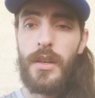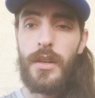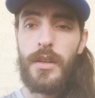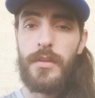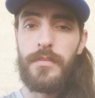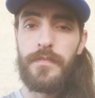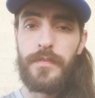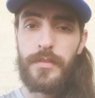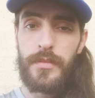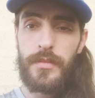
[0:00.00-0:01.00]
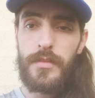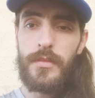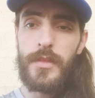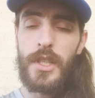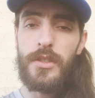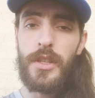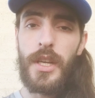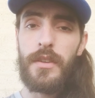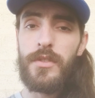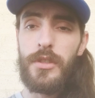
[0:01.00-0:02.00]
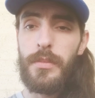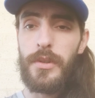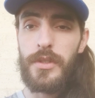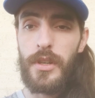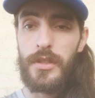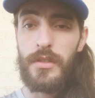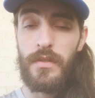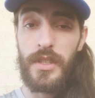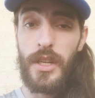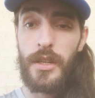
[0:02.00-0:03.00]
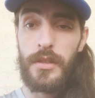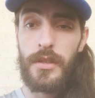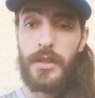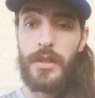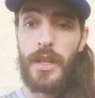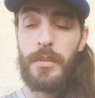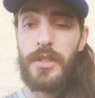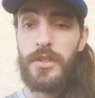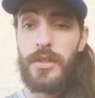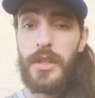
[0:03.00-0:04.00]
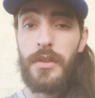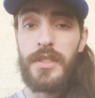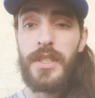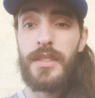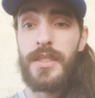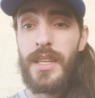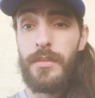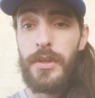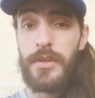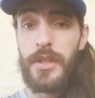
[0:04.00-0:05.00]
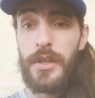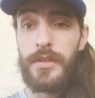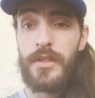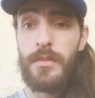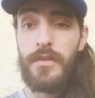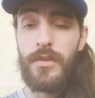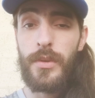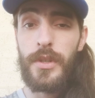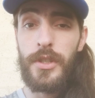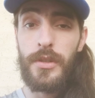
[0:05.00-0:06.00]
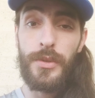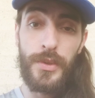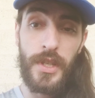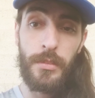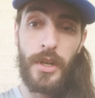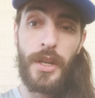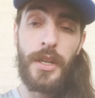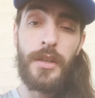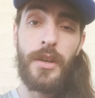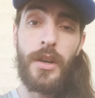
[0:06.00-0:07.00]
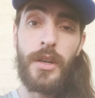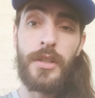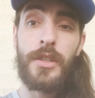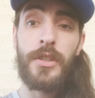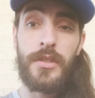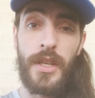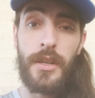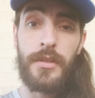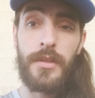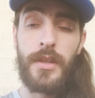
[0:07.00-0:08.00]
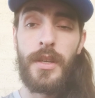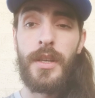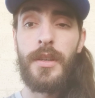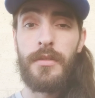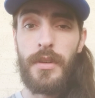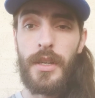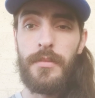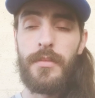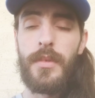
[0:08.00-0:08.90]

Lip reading: Um, so you have two postcards for every dollar. That means you can only send 10 postcards before you're losing money on your sale, right?